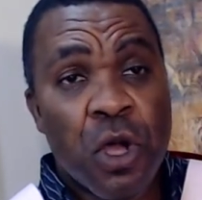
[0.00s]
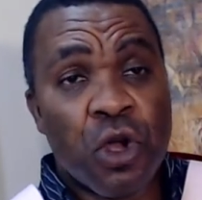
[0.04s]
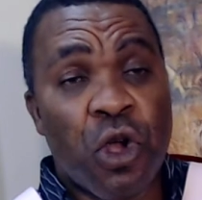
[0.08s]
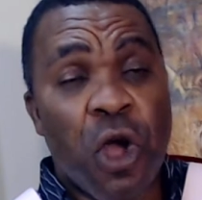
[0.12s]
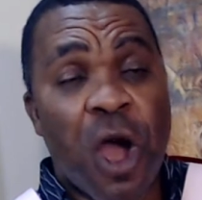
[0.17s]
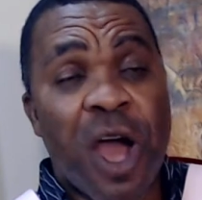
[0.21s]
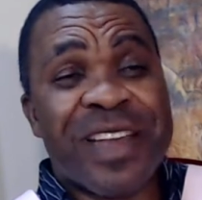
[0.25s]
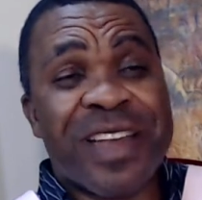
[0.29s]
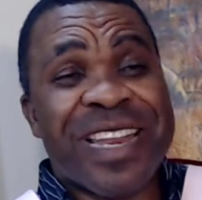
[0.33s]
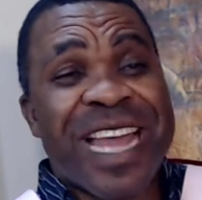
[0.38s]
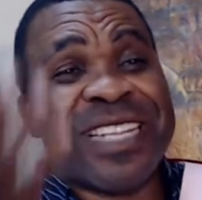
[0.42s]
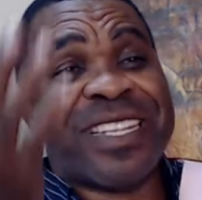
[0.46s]

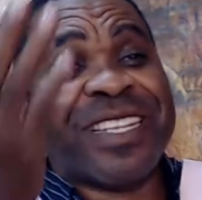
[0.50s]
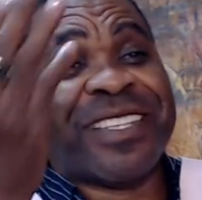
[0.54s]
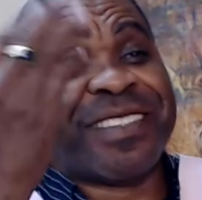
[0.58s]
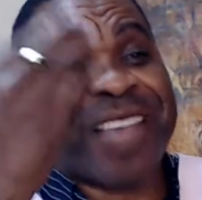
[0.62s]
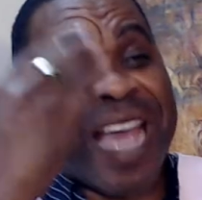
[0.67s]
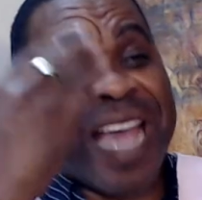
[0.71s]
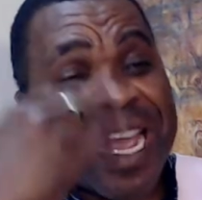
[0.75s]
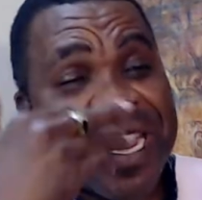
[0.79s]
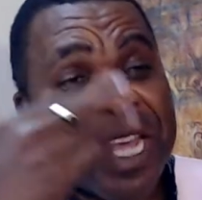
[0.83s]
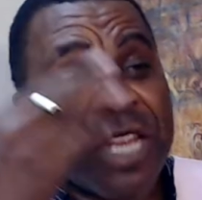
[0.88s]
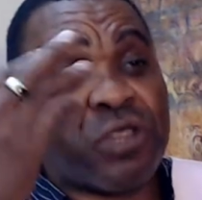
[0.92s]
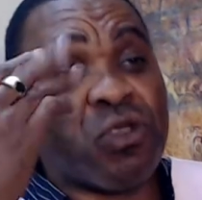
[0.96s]
God has
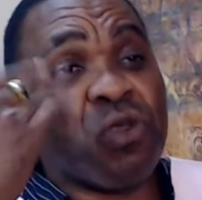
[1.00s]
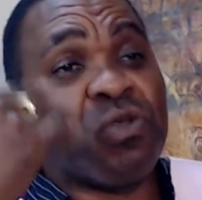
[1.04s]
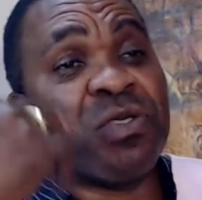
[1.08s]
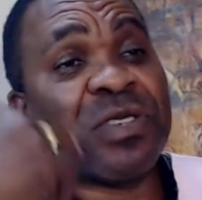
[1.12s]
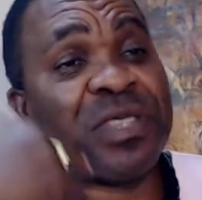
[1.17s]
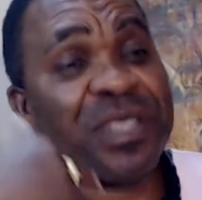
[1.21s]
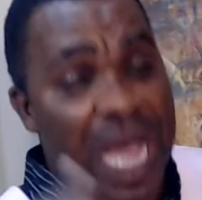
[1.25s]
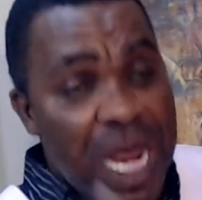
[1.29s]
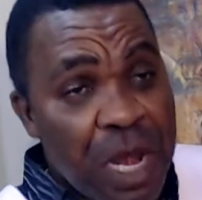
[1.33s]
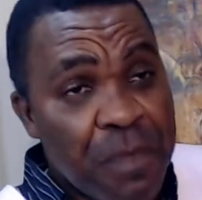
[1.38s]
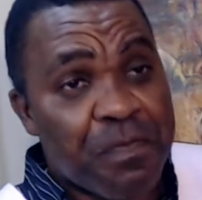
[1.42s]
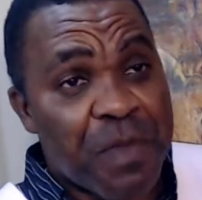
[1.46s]
decided to
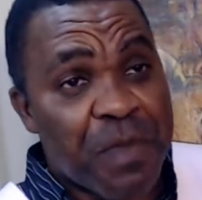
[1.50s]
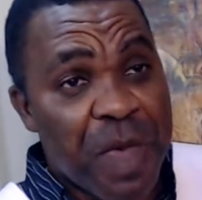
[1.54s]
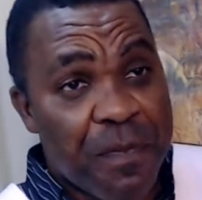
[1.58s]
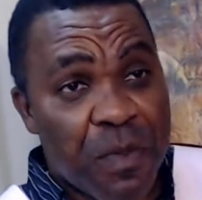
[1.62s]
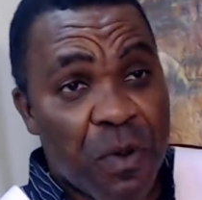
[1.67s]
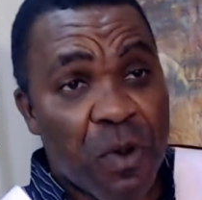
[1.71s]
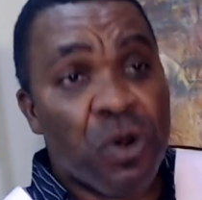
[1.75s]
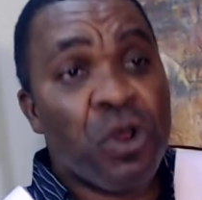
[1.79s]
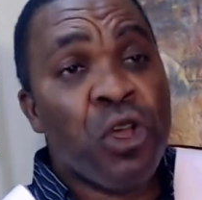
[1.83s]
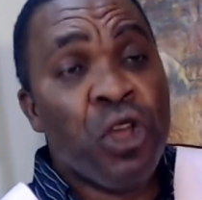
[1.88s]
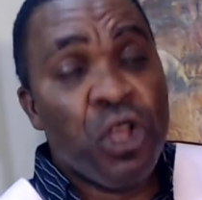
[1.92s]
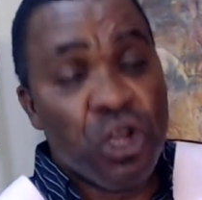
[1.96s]
send
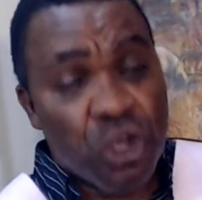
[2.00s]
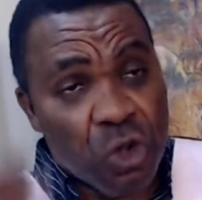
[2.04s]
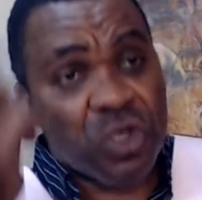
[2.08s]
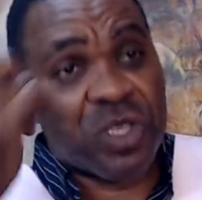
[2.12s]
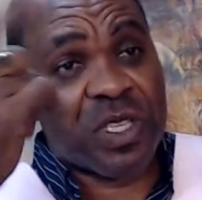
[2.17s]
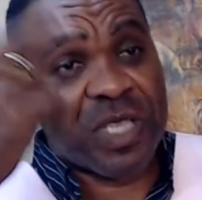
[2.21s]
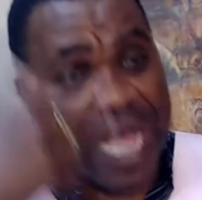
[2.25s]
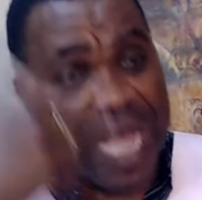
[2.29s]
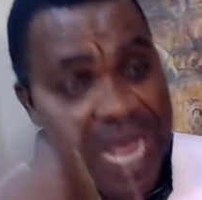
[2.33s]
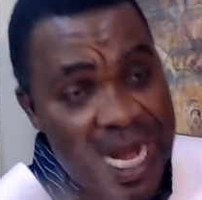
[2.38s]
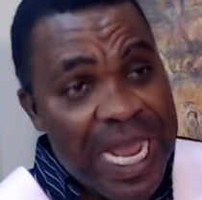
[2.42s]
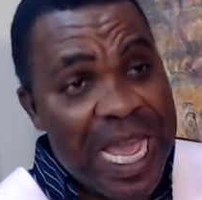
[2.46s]
people, to
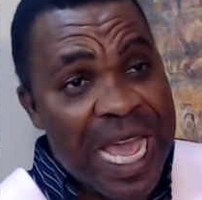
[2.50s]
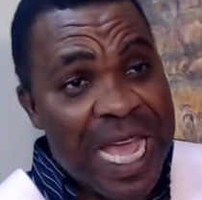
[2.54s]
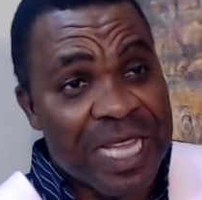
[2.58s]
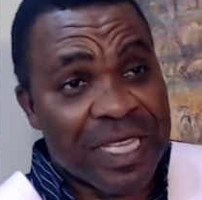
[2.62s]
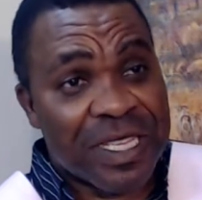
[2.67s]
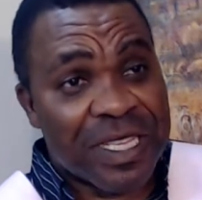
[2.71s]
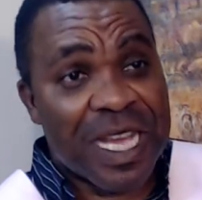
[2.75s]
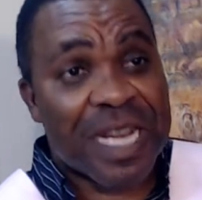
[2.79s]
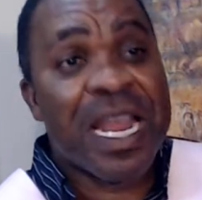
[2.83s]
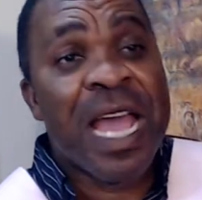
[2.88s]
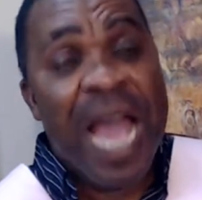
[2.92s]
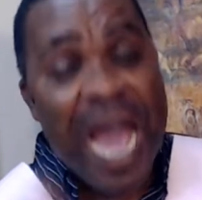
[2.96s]
send
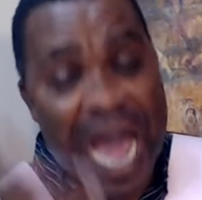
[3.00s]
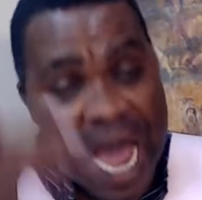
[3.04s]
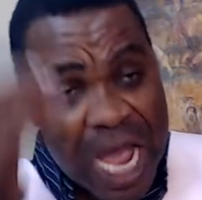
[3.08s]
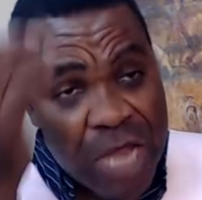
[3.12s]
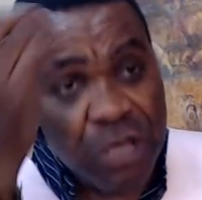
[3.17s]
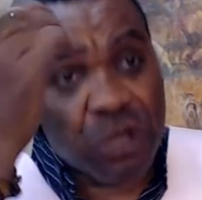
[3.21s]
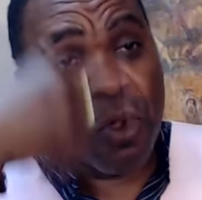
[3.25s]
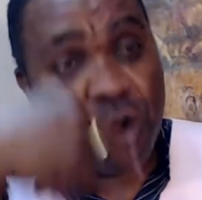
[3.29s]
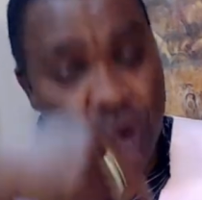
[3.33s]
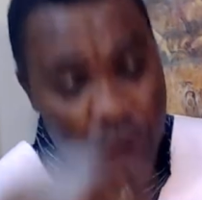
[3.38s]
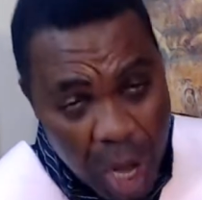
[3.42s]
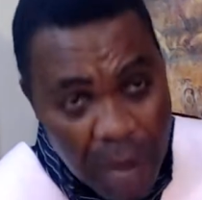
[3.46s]
angels,
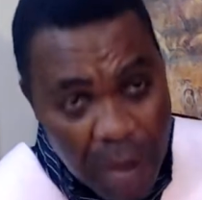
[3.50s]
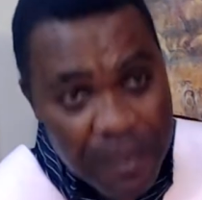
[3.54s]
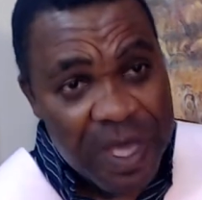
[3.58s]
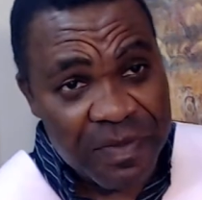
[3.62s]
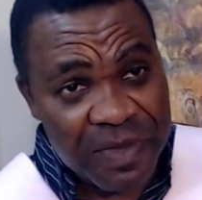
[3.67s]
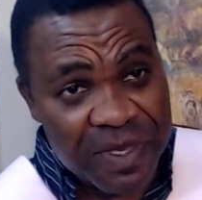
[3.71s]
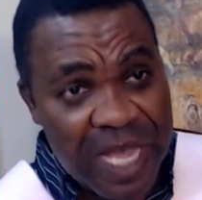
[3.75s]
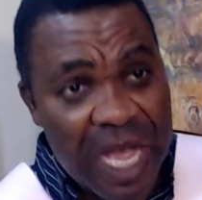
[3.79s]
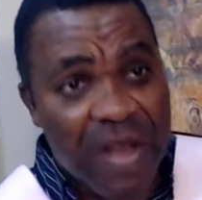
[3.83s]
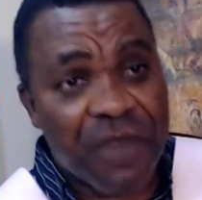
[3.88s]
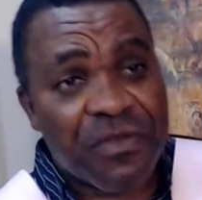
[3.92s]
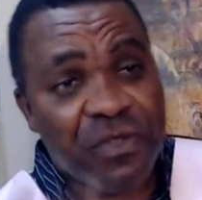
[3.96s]
and to come
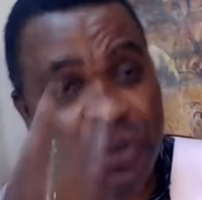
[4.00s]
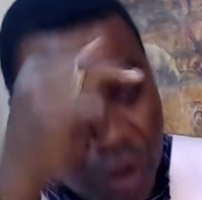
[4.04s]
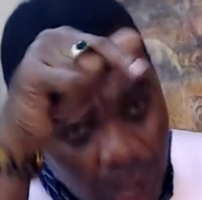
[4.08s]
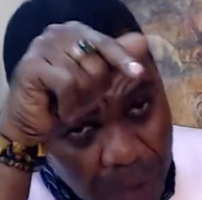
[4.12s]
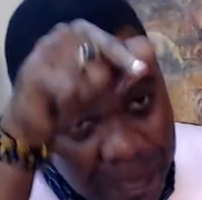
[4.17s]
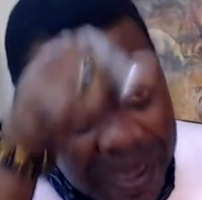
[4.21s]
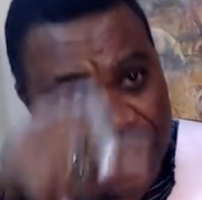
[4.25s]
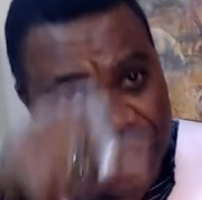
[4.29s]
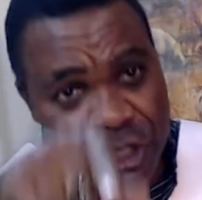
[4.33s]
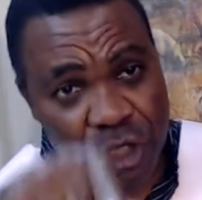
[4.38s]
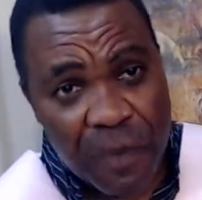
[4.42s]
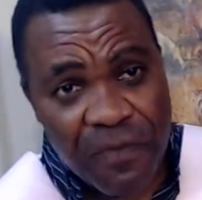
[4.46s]
himself to
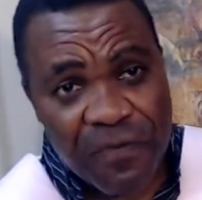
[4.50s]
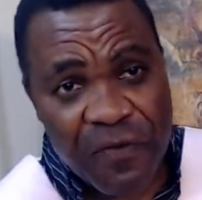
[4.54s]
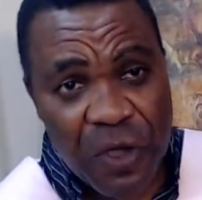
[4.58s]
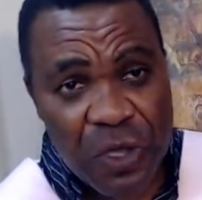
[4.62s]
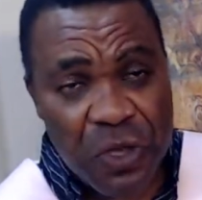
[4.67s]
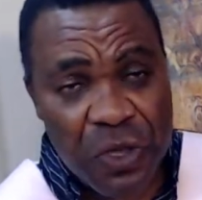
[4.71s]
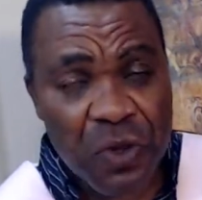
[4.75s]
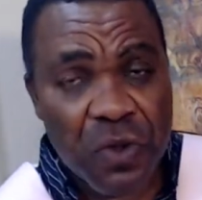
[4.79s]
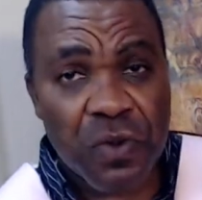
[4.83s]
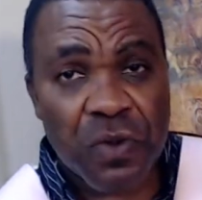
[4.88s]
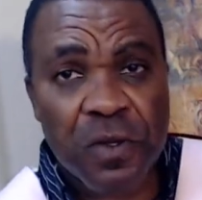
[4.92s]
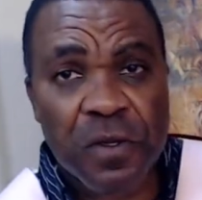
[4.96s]
come and shop for
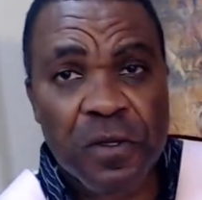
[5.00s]
you.